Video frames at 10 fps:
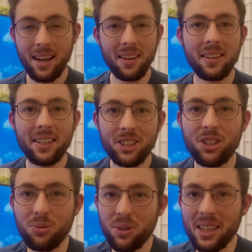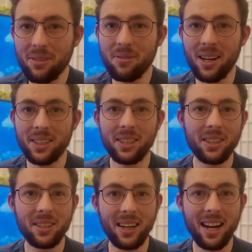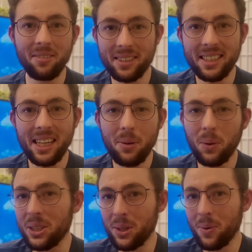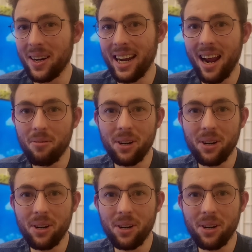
I think it's just really fun to kind of see what's around every